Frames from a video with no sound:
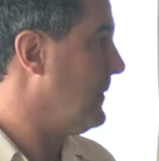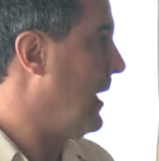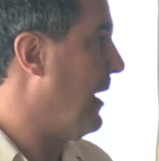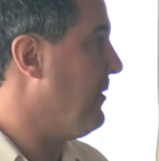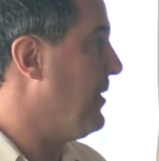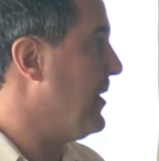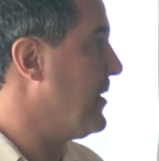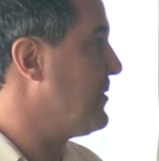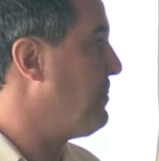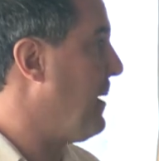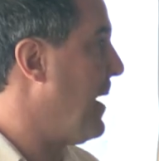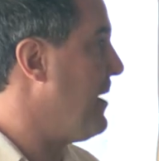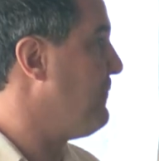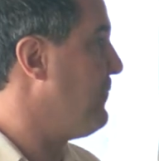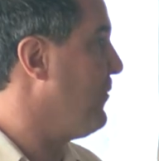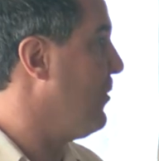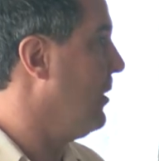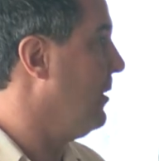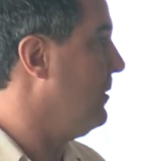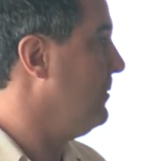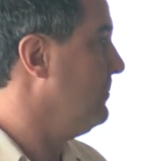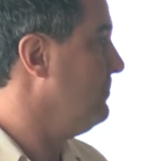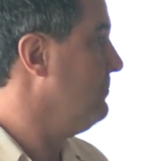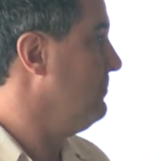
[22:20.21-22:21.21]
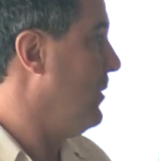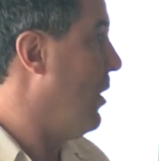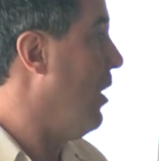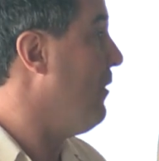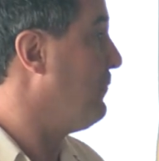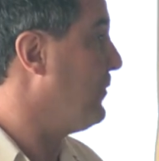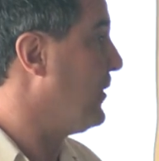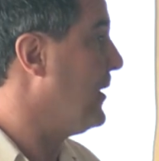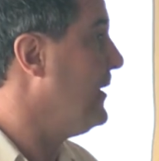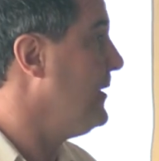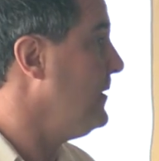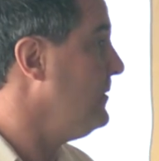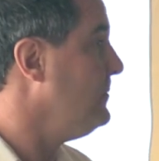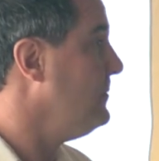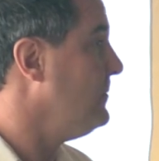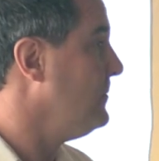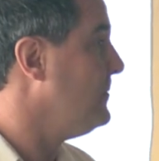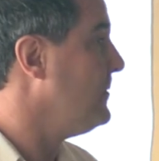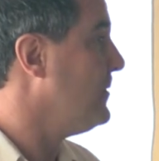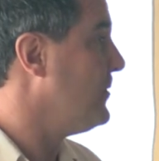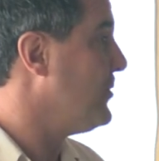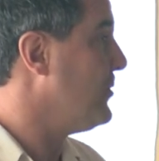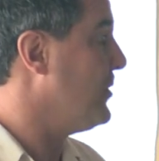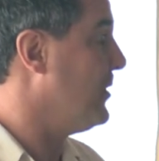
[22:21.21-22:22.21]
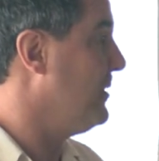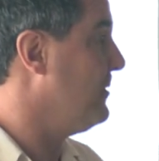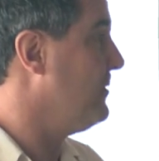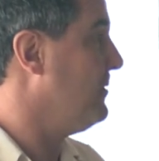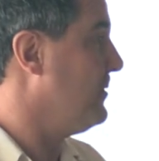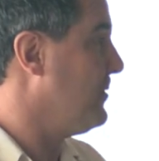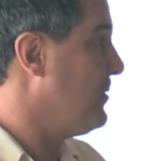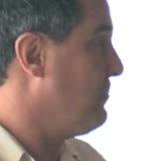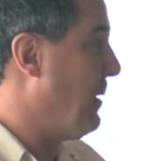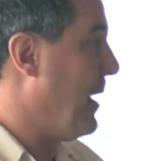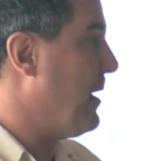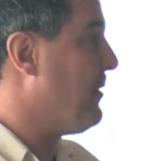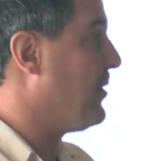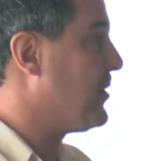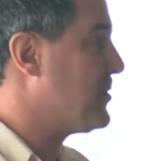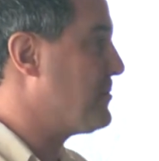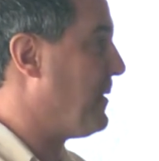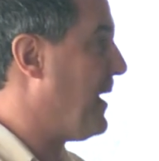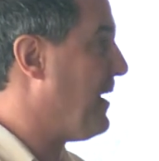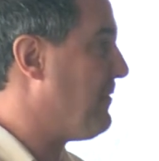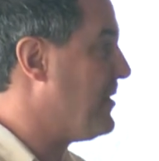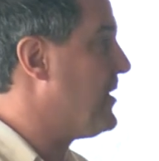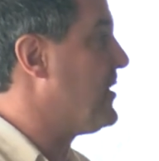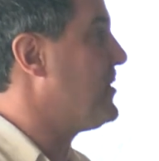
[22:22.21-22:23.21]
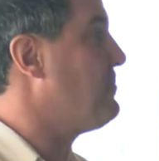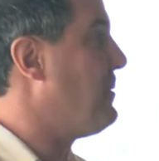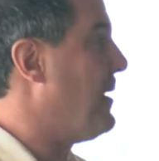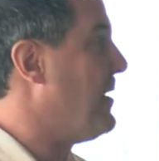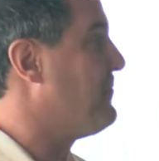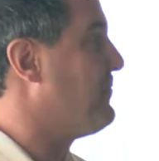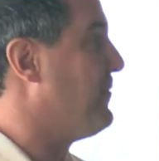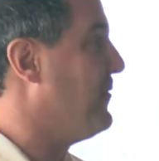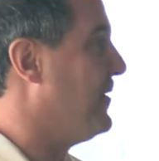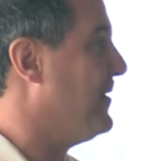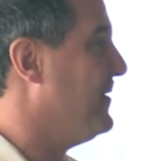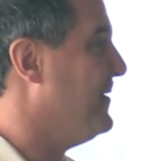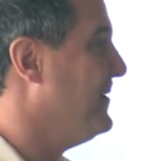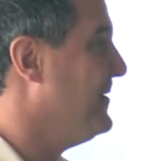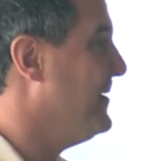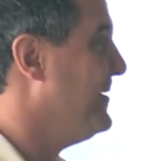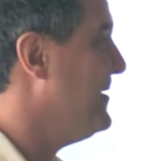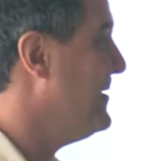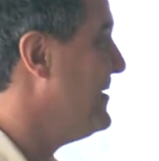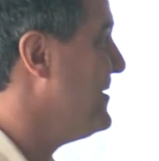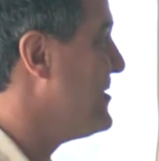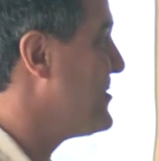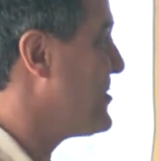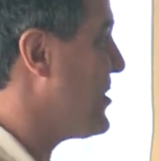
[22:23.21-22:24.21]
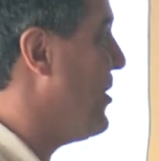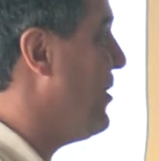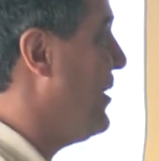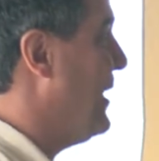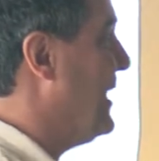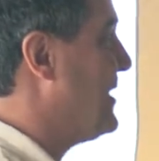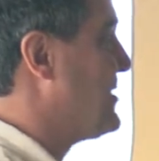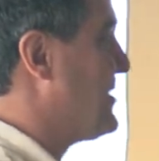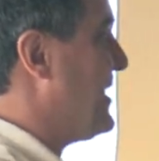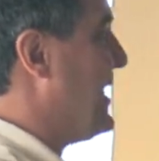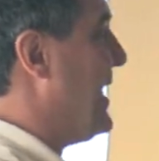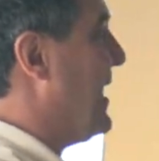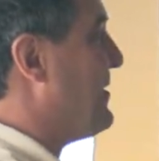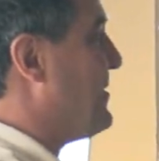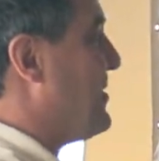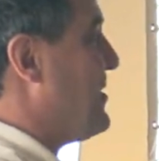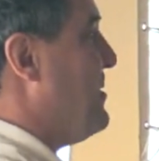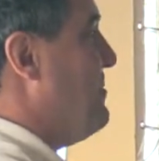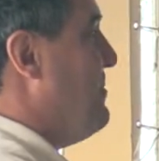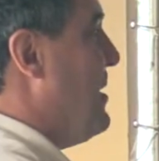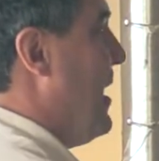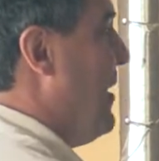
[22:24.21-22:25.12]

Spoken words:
Everything's paid for, hopefully. Your payrolls, everything's paid for. So it's the end of the